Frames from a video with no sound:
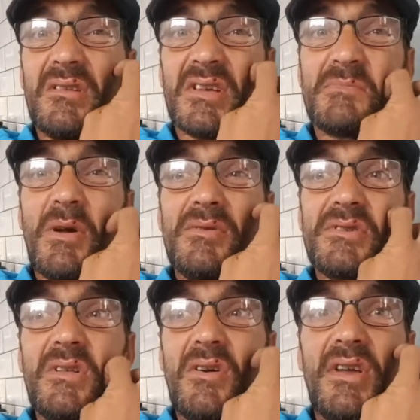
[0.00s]
I
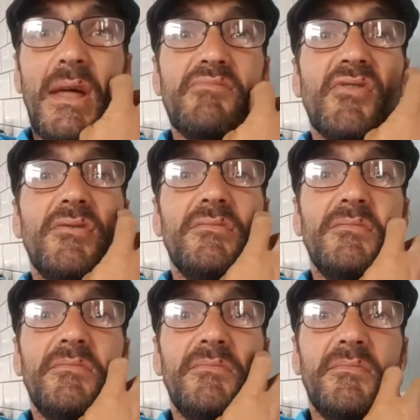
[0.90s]
suppose, like a Nabru
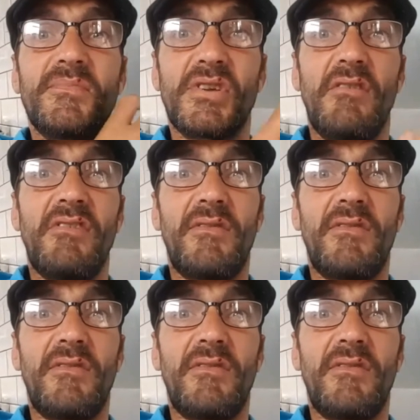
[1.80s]
sofa.